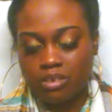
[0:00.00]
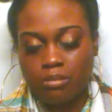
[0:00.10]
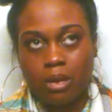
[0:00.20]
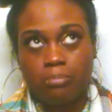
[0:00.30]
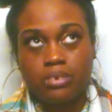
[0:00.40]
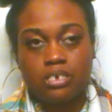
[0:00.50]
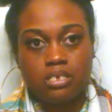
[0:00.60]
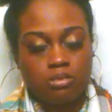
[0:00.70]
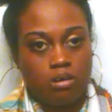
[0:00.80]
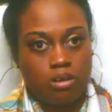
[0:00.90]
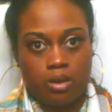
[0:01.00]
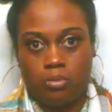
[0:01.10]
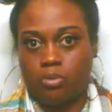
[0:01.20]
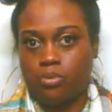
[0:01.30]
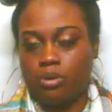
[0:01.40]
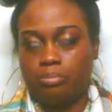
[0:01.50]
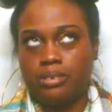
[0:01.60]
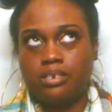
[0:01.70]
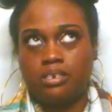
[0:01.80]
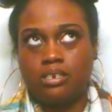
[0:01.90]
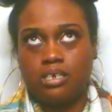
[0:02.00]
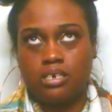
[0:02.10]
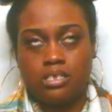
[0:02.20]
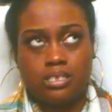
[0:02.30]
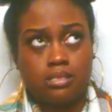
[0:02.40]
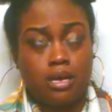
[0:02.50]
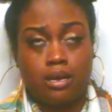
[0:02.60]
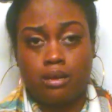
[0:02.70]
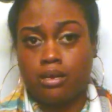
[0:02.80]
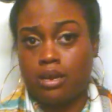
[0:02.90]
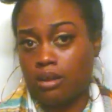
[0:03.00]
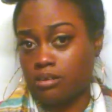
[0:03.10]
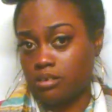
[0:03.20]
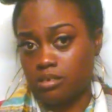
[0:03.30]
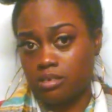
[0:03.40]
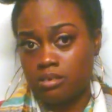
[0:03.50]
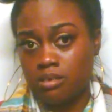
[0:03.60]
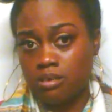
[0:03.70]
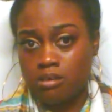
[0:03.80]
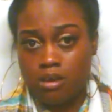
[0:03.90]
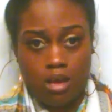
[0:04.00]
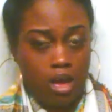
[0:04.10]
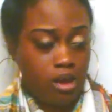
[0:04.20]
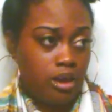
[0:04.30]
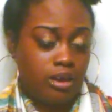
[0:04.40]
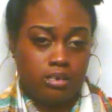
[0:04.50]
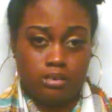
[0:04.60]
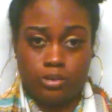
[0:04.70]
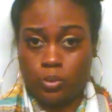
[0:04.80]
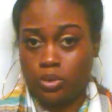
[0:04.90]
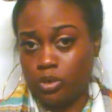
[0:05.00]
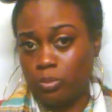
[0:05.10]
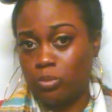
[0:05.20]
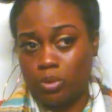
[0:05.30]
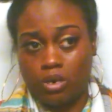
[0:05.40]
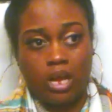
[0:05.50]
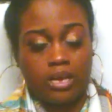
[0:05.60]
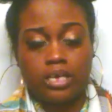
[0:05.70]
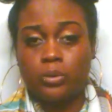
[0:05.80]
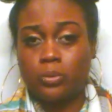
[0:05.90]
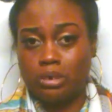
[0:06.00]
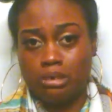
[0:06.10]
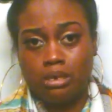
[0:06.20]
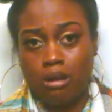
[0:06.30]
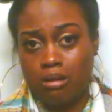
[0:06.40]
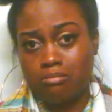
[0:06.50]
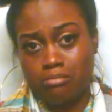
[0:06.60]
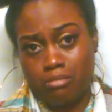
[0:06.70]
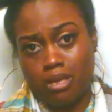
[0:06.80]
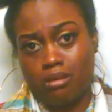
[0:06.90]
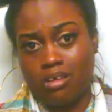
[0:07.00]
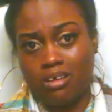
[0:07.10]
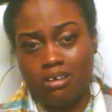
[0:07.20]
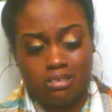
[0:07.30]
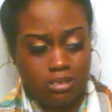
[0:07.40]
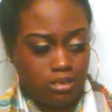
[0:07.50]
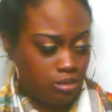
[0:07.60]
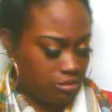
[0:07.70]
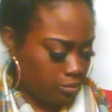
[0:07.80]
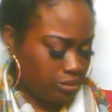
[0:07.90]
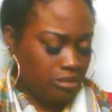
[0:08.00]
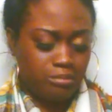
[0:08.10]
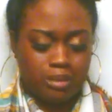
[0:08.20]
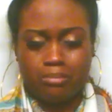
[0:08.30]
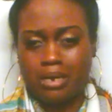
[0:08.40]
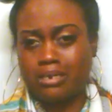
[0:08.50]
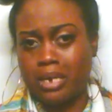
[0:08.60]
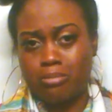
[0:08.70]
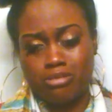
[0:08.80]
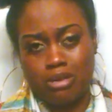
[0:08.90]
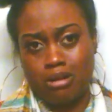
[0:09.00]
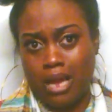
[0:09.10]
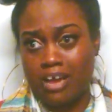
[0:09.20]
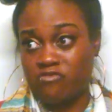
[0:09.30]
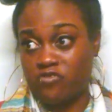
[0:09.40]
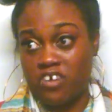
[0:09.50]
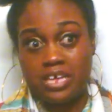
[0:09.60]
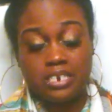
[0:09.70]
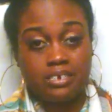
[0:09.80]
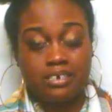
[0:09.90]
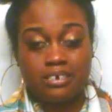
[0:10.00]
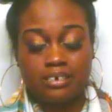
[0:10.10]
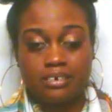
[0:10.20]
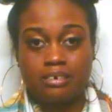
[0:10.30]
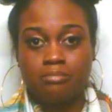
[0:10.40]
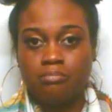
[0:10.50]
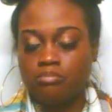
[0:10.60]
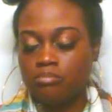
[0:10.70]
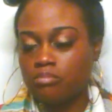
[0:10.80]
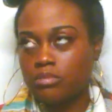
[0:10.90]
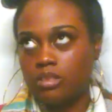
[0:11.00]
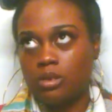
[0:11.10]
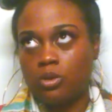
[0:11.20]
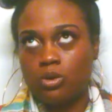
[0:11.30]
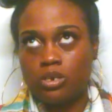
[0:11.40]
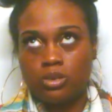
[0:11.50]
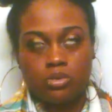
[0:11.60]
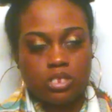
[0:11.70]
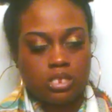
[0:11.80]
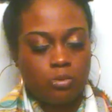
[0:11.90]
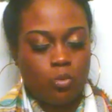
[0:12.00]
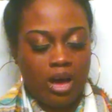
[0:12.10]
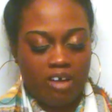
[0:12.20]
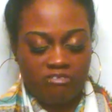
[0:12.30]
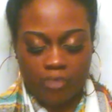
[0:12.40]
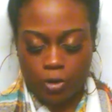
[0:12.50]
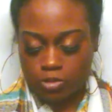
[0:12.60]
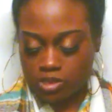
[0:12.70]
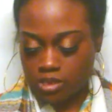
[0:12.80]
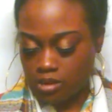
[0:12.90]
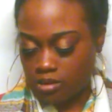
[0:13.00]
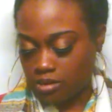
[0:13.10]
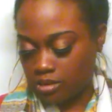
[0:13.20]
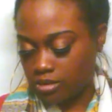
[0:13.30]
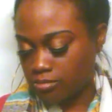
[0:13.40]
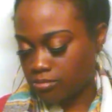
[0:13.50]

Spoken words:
And I'm like, please call 911, please, 'cause I gotta get out of this. I can't do it no more. Like, he really hurt me. And so my neighbors are like frantic, and Lord, it was some white folks, y'all.